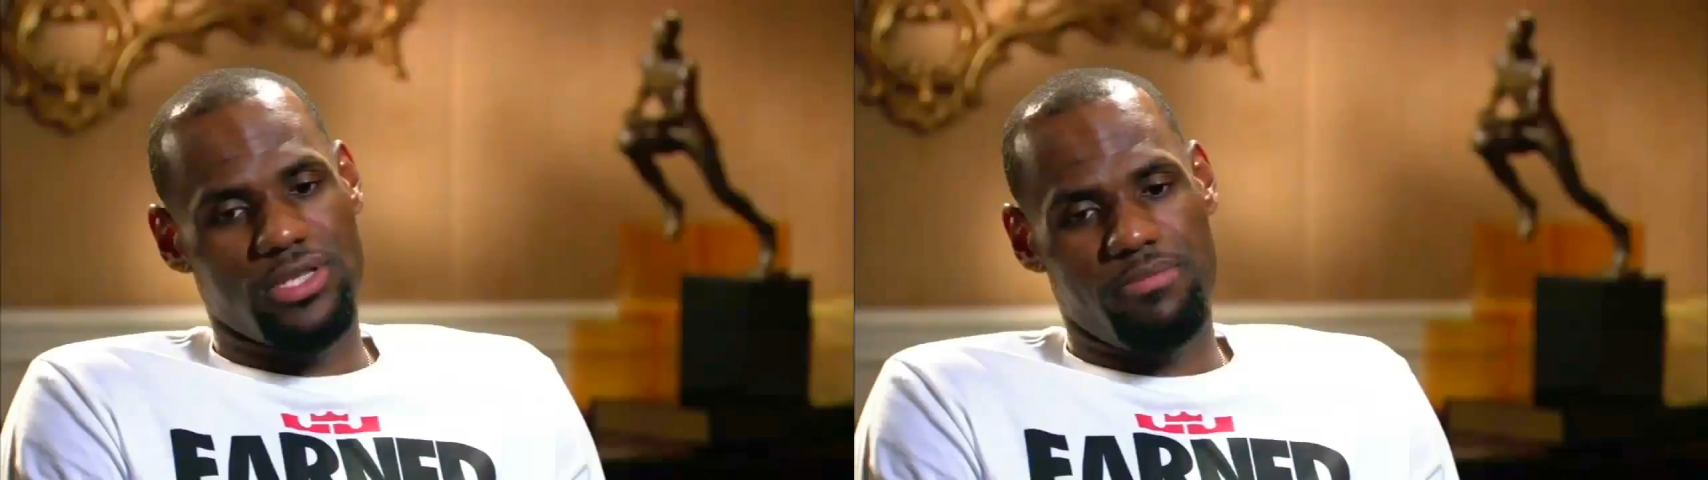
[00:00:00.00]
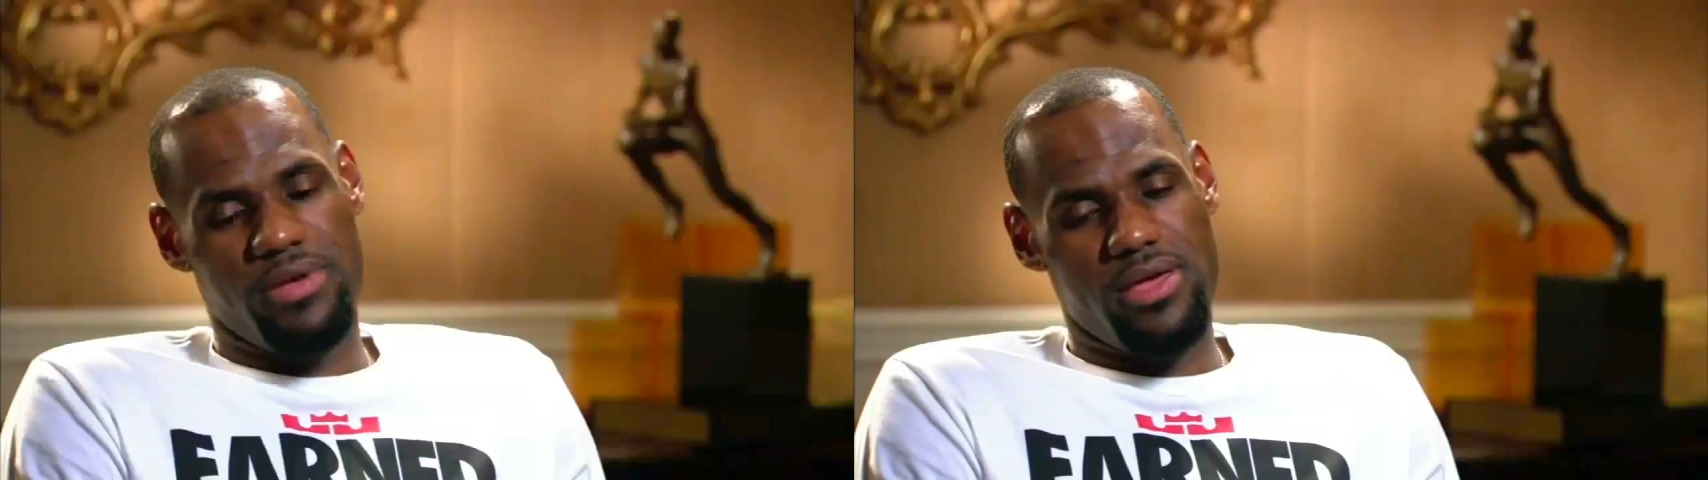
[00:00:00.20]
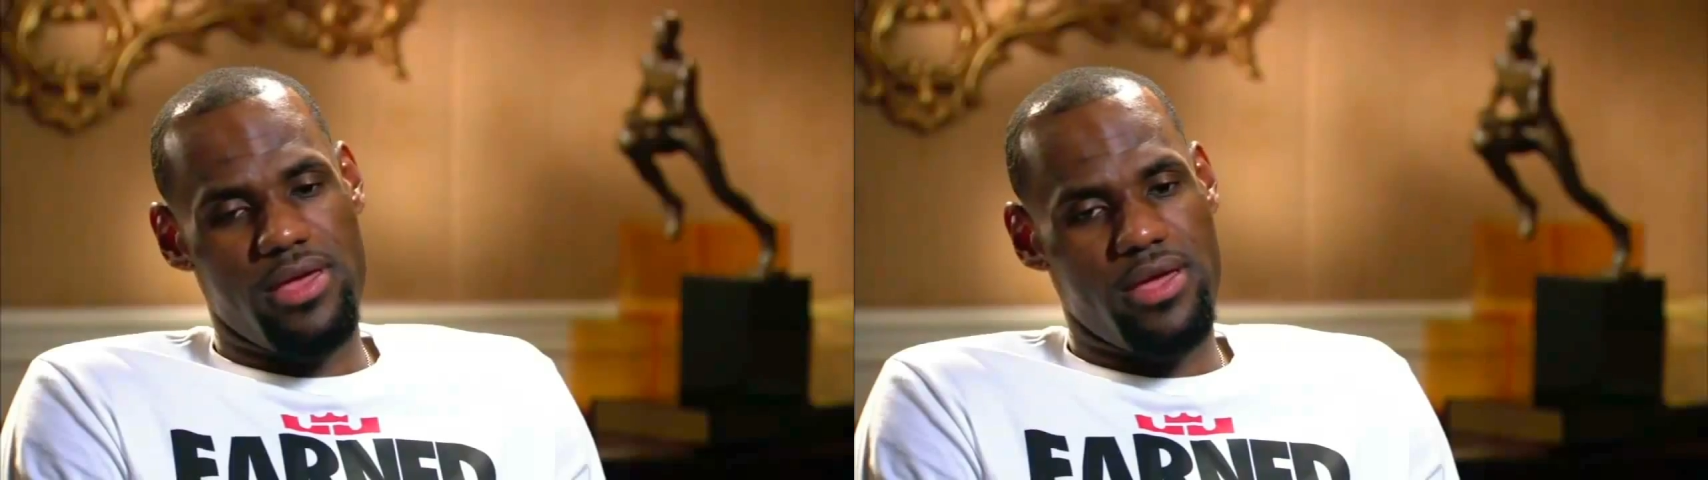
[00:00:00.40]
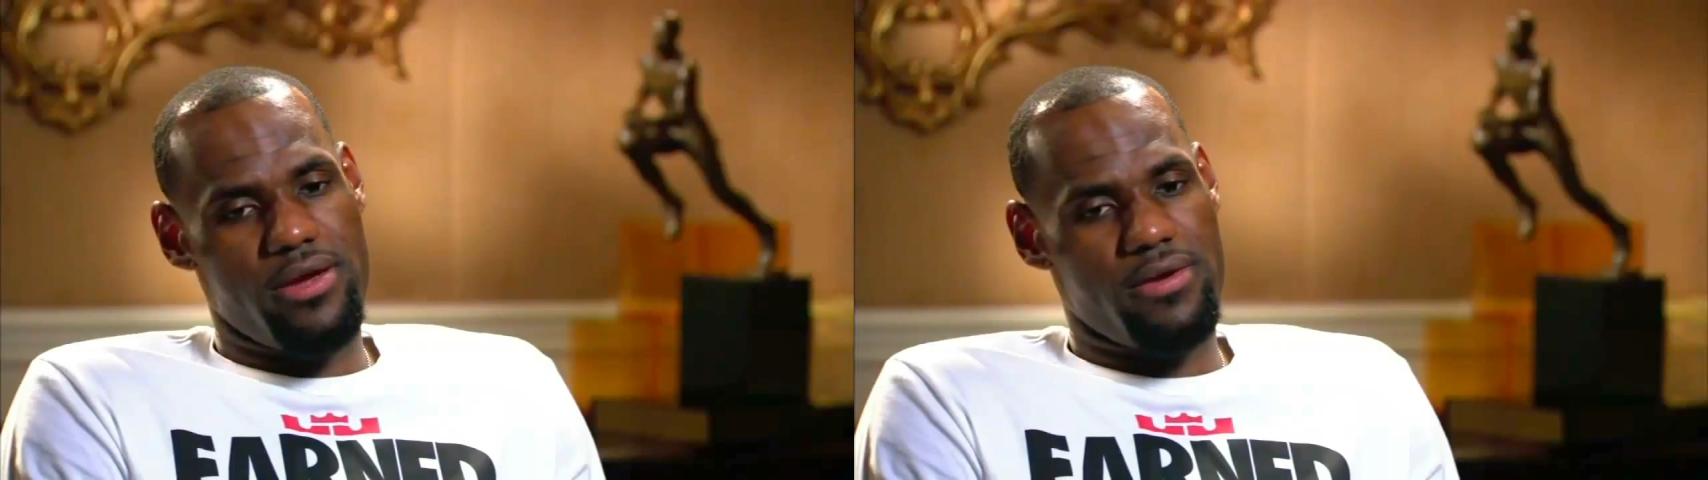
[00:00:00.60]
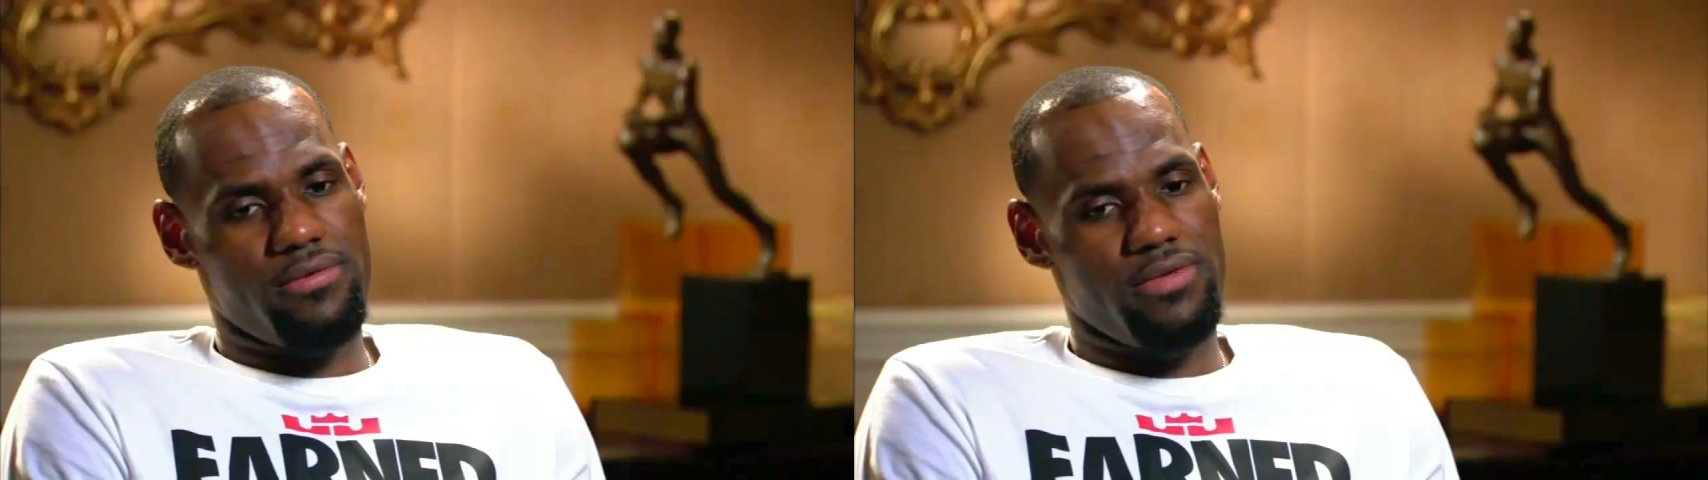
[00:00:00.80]
To be
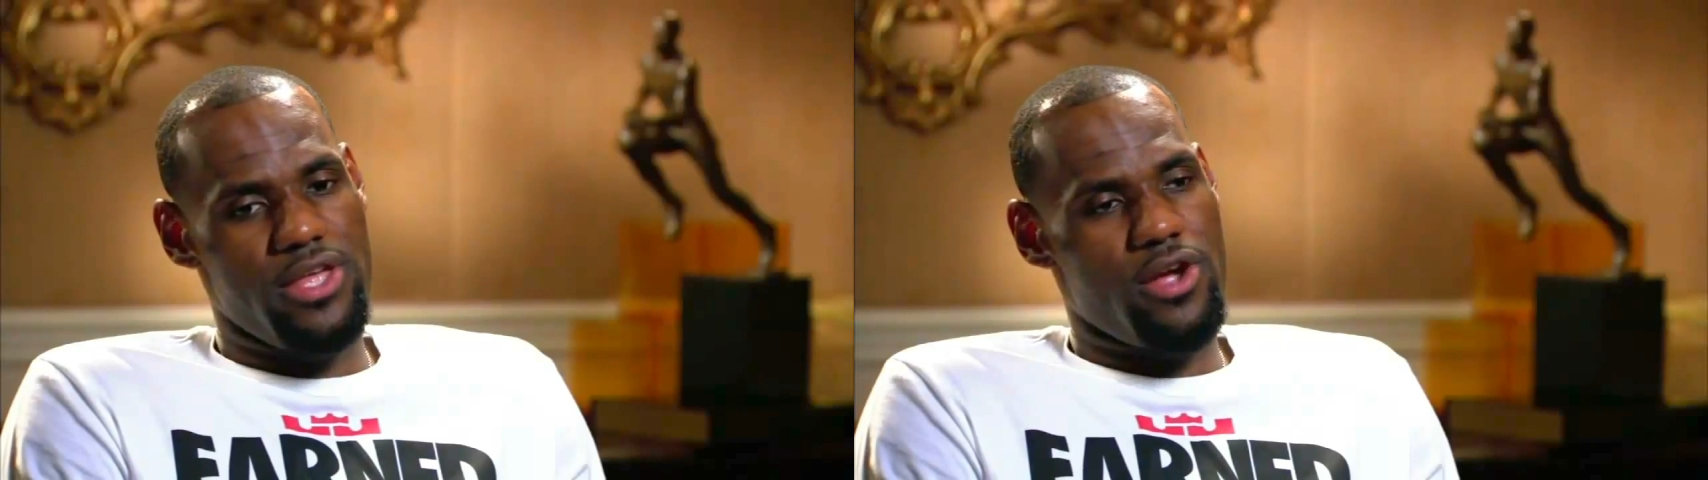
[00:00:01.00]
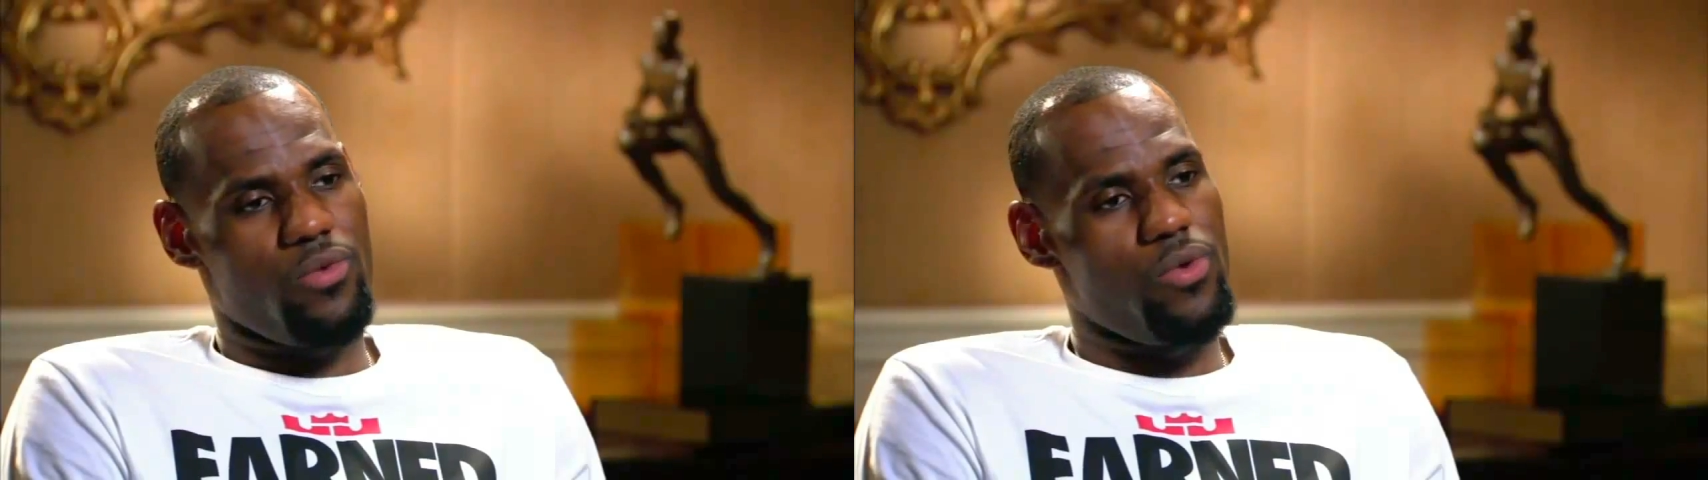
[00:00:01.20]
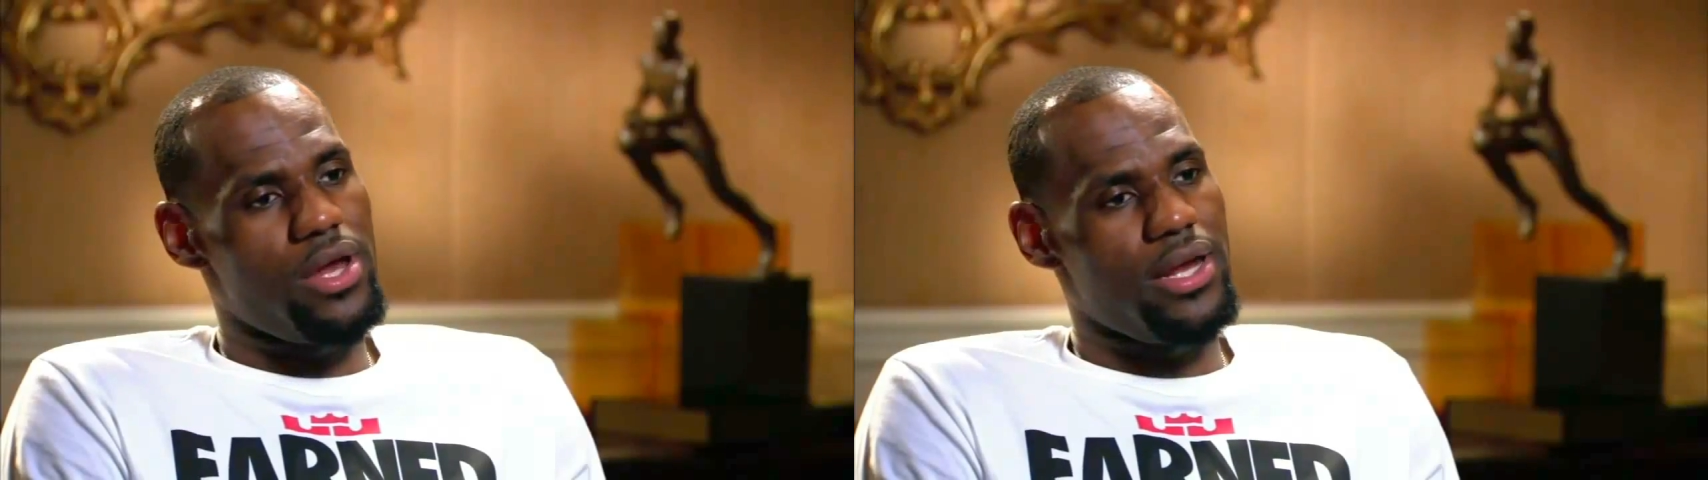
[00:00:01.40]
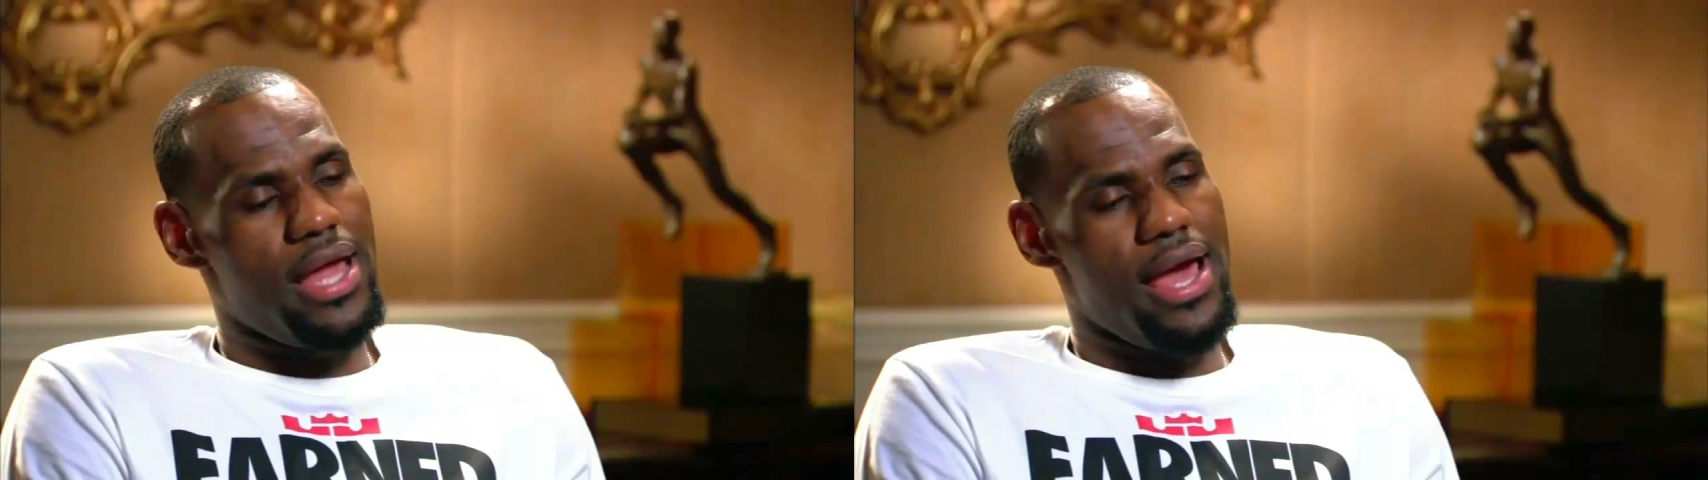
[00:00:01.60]
here year one and